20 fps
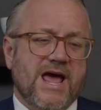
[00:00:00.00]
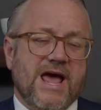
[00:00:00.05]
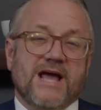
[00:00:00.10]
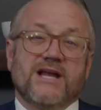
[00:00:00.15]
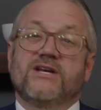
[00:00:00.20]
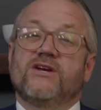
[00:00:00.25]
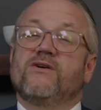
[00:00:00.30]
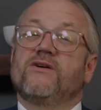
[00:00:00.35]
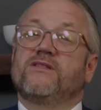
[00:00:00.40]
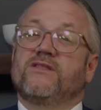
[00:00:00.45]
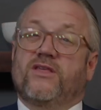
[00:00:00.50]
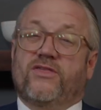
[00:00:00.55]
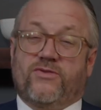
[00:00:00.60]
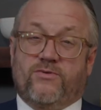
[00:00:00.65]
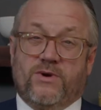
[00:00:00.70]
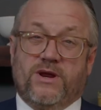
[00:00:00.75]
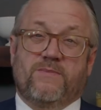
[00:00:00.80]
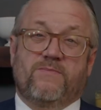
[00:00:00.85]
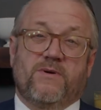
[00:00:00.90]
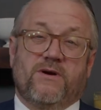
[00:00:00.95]
And during the
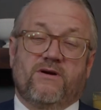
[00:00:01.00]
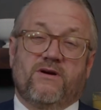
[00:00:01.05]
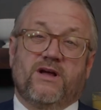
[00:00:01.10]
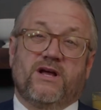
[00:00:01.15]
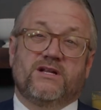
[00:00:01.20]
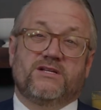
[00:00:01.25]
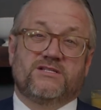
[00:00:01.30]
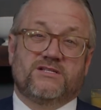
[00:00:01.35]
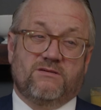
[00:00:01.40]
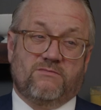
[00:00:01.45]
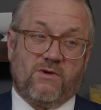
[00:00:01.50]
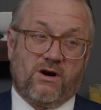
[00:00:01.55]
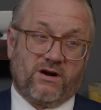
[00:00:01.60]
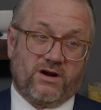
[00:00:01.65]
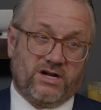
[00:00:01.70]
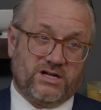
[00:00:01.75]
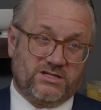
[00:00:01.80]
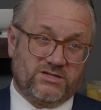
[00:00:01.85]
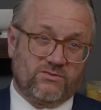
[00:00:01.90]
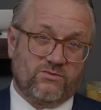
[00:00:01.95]
three periods that
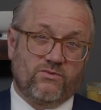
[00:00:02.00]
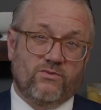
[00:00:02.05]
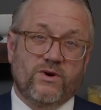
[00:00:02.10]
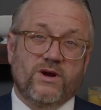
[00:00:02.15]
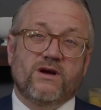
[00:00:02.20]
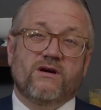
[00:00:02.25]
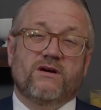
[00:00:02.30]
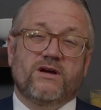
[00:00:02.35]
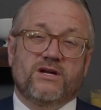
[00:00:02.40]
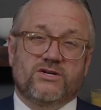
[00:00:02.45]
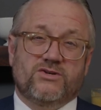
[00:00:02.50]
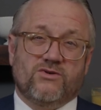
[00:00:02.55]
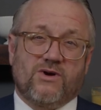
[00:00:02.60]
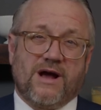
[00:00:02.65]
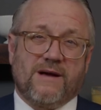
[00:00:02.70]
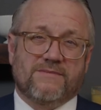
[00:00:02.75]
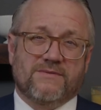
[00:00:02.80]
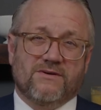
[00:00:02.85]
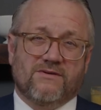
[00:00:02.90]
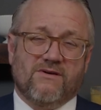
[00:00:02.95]
markets really
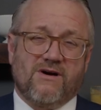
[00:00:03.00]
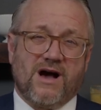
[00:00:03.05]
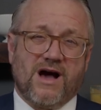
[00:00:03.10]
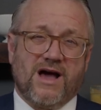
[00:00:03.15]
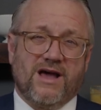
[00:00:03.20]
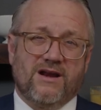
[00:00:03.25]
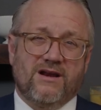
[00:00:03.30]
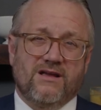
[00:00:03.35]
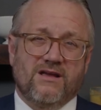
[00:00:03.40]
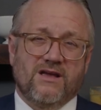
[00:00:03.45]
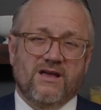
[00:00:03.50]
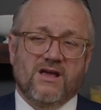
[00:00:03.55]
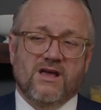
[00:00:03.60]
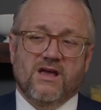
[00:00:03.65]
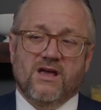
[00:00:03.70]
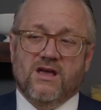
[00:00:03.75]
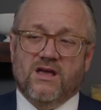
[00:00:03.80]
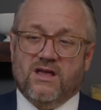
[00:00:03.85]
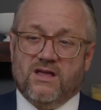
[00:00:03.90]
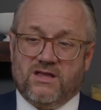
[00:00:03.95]
dropped a lot,
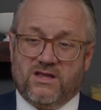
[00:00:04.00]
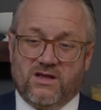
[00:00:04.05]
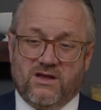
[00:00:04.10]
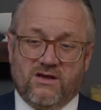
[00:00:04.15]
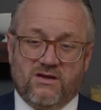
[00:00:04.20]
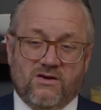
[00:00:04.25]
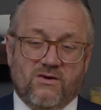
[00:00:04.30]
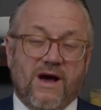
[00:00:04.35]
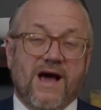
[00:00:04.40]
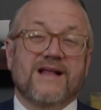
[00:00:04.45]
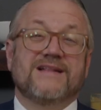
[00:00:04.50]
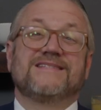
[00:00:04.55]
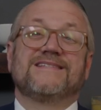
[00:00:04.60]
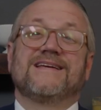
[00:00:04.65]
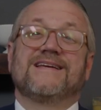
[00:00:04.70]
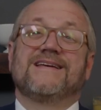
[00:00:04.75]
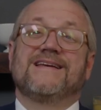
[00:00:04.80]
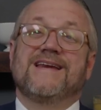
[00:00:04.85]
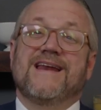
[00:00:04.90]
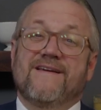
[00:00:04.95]
you, you had
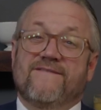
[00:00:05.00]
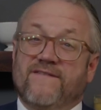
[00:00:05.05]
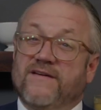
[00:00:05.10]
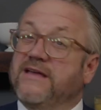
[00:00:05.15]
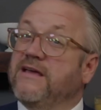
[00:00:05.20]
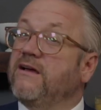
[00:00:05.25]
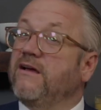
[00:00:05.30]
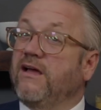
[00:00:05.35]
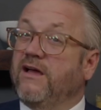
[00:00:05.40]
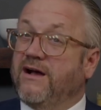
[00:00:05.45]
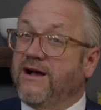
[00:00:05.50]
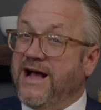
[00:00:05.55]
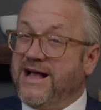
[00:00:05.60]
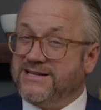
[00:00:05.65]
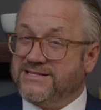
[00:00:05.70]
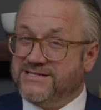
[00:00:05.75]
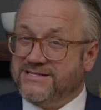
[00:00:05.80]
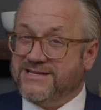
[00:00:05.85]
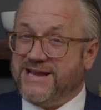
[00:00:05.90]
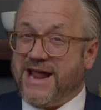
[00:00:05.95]
significantly
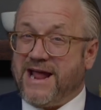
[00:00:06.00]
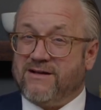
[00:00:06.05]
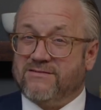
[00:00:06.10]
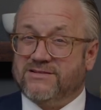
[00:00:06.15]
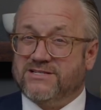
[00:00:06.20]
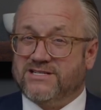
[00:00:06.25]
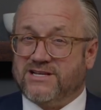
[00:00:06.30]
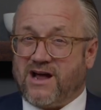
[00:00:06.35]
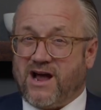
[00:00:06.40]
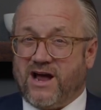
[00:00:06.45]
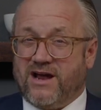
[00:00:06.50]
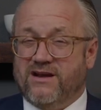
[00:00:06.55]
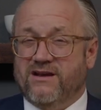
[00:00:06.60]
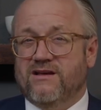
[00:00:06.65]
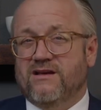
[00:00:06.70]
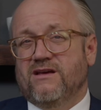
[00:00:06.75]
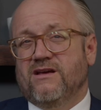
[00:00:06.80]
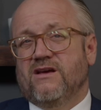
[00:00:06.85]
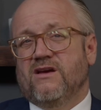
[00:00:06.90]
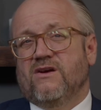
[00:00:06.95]
less downside
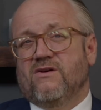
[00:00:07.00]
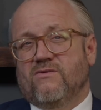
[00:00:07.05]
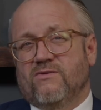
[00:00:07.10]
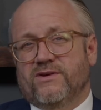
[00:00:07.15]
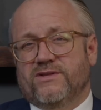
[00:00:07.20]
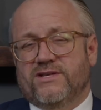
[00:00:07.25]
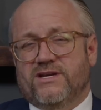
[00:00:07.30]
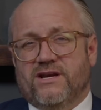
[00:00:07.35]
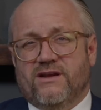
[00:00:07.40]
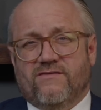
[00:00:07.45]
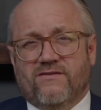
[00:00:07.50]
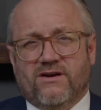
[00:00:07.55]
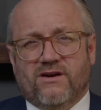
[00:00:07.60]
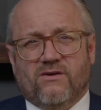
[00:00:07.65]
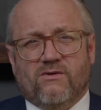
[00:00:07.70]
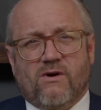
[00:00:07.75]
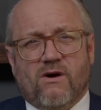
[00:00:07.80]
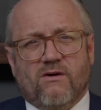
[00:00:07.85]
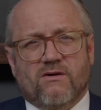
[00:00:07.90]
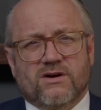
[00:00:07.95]
with the dividend
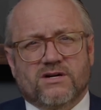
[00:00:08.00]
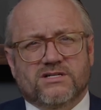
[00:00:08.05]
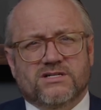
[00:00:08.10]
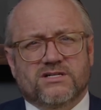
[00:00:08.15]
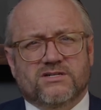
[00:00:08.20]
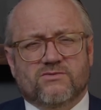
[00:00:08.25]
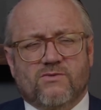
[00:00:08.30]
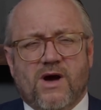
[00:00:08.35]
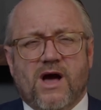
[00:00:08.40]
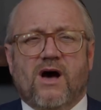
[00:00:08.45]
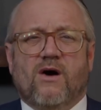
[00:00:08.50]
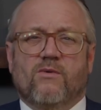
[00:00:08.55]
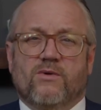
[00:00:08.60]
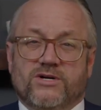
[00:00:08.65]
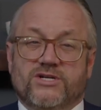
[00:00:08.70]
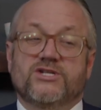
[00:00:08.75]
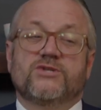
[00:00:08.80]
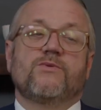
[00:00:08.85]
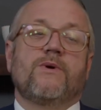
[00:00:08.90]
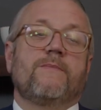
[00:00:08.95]
growers as well,
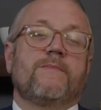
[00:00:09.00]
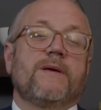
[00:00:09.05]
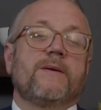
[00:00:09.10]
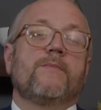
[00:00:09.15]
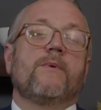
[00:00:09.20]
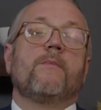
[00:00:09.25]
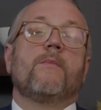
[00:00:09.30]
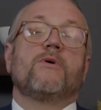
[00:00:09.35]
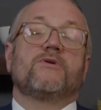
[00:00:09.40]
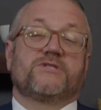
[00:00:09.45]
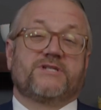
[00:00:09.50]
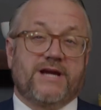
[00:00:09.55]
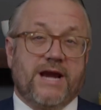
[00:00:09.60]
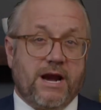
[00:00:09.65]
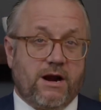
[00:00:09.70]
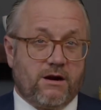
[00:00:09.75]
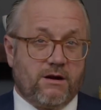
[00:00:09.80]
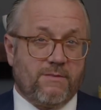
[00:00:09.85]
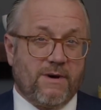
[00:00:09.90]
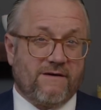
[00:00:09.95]
which is when people most
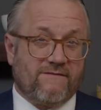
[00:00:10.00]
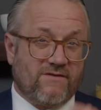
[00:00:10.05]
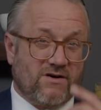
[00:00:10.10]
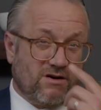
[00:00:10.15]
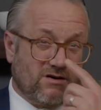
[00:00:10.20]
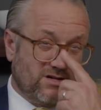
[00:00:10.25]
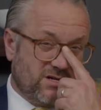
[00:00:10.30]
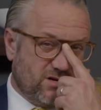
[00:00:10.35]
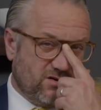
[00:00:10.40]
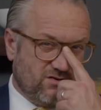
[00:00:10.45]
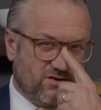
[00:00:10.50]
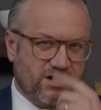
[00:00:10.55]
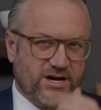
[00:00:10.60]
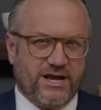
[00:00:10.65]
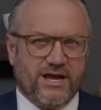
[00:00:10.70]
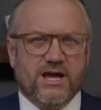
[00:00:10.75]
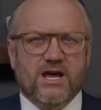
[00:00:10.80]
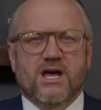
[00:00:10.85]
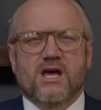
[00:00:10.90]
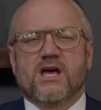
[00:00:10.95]
care about
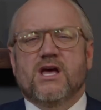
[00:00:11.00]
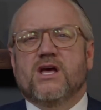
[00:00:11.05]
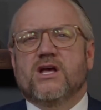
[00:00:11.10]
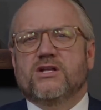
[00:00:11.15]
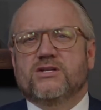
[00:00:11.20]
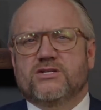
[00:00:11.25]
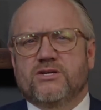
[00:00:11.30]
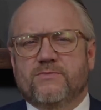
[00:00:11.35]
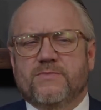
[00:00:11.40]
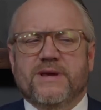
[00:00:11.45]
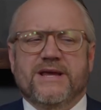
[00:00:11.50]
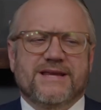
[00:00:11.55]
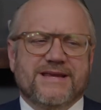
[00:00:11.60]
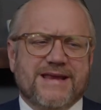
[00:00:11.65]
volatility. To be